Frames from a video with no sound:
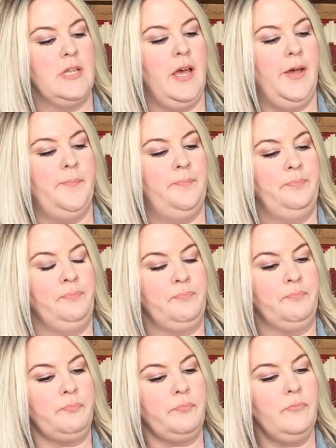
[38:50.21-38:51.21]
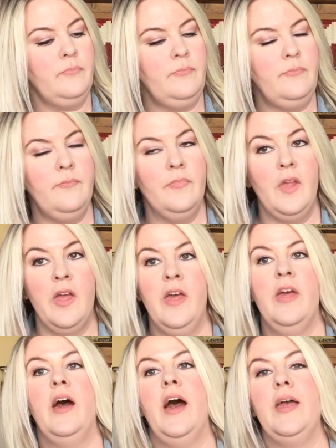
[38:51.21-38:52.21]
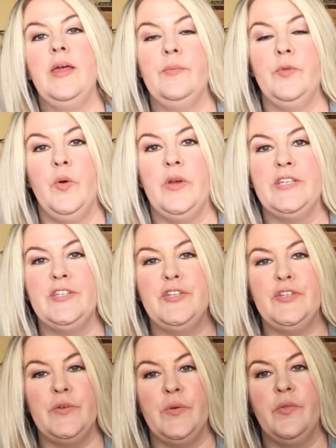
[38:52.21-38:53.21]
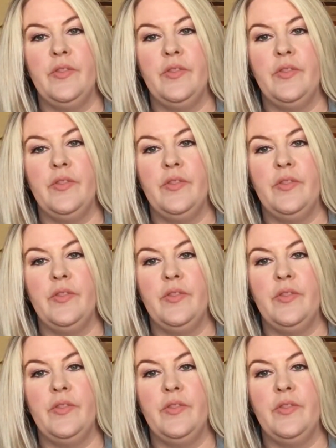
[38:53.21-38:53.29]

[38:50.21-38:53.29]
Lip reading: I am going to do